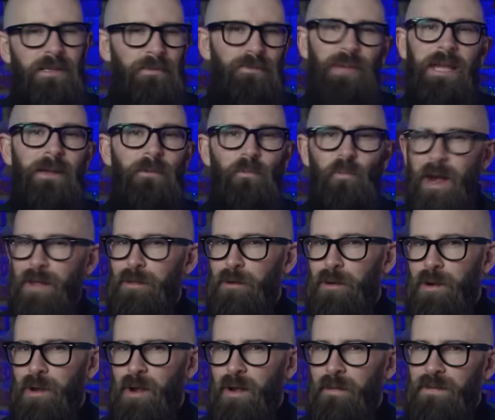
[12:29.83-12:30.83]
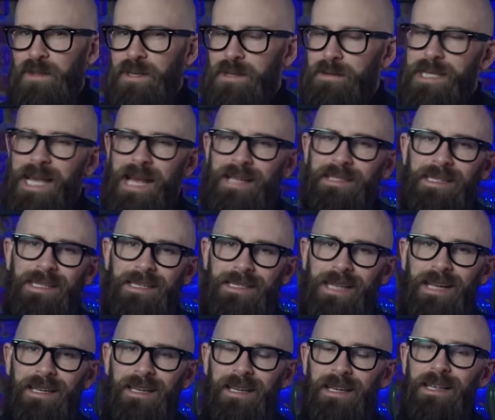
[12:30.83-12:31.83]
debate whether or not the Sassi
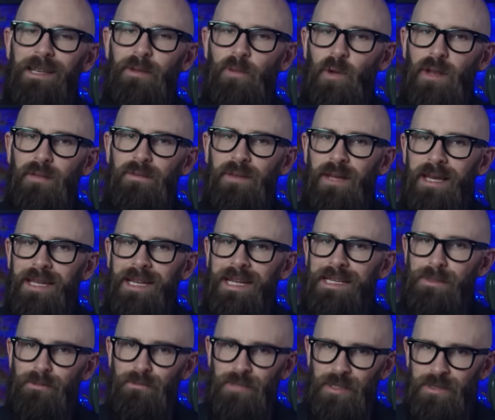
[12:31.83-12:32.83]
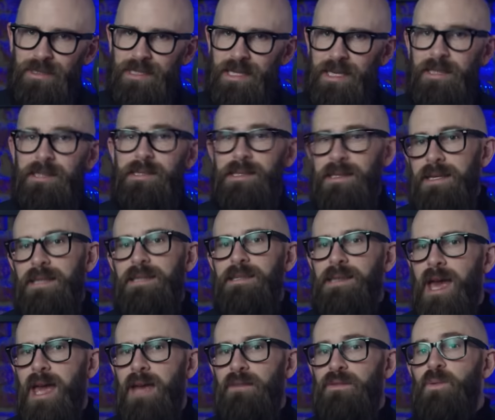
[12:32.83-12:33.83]
technically qualify as buildings, these
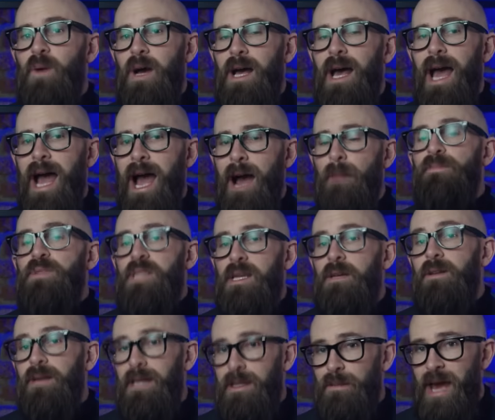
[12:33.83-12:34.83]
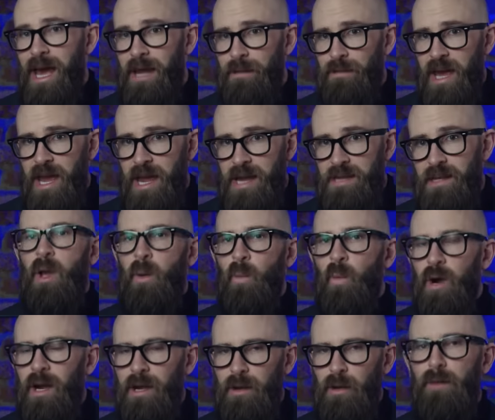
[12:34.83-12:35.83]
caves were absolutely man-made.
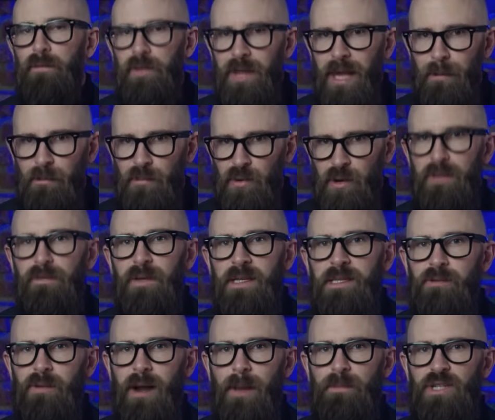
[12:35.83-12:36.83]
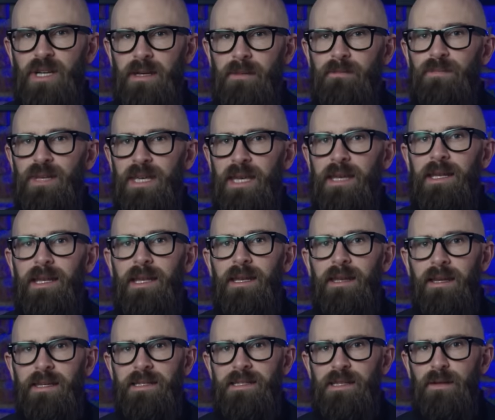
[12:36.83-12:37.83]
Were it not for that brief interruption, beginning in
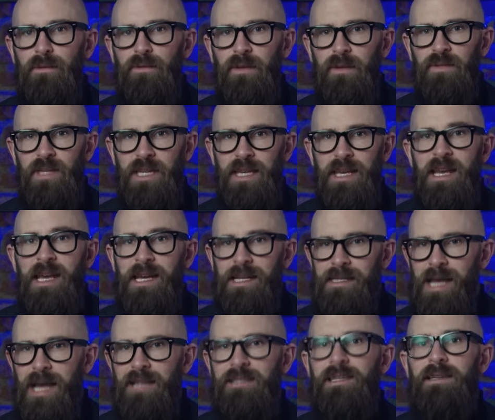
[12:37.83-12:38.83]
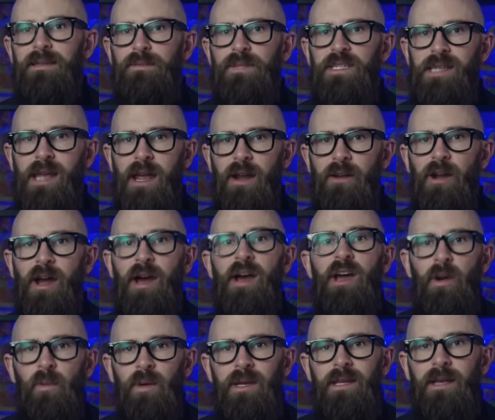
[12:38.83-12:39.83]
1950, Sassi di Matera
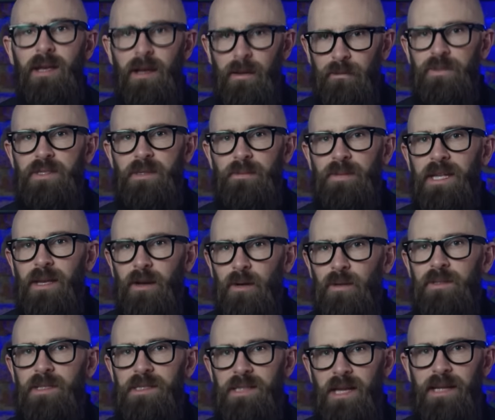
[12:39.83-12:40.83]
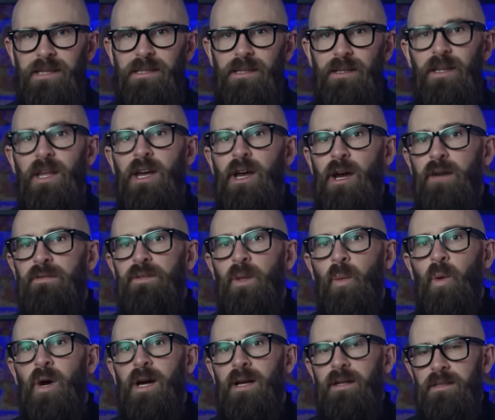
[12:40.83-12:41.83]
would comfortably hold the title of the
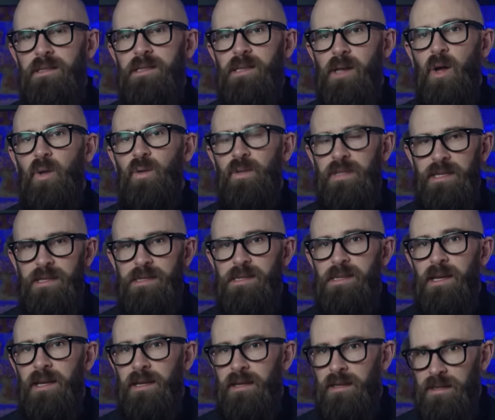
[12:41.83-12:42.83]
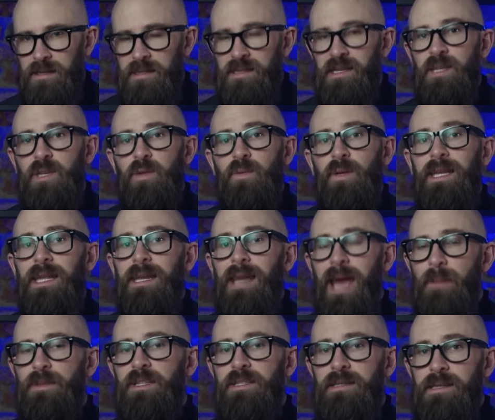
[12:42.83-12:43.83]
world's oldest continually
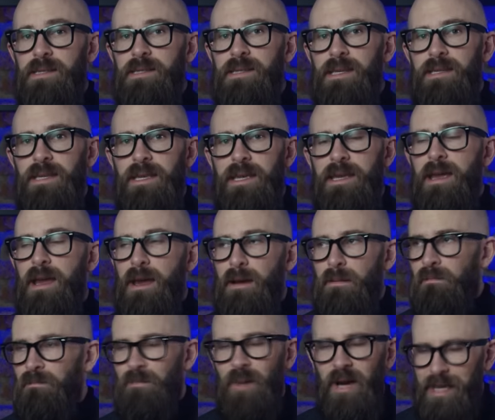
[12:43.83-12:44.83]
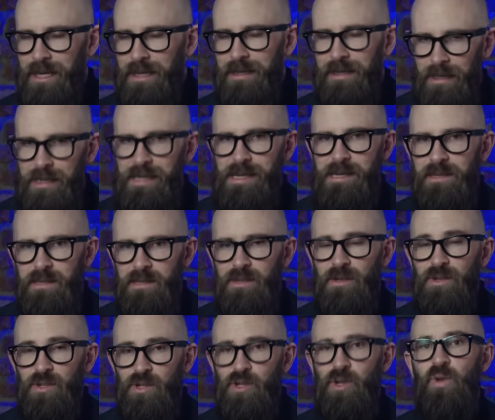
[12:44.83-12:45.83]
inhabited city by at least
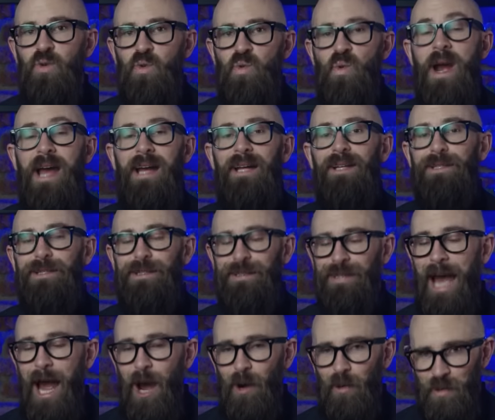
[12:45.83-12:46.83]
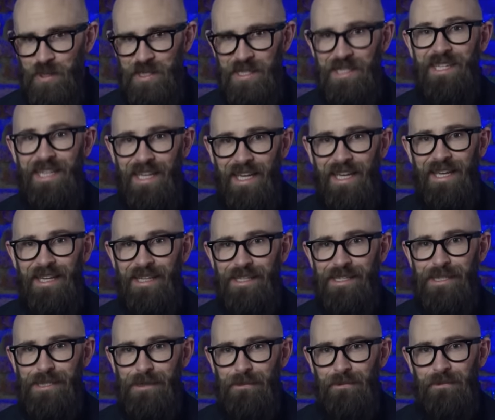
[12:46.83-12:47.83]
2,000
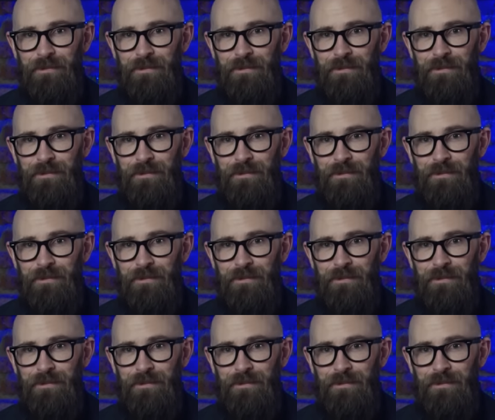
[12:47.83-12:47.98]
years.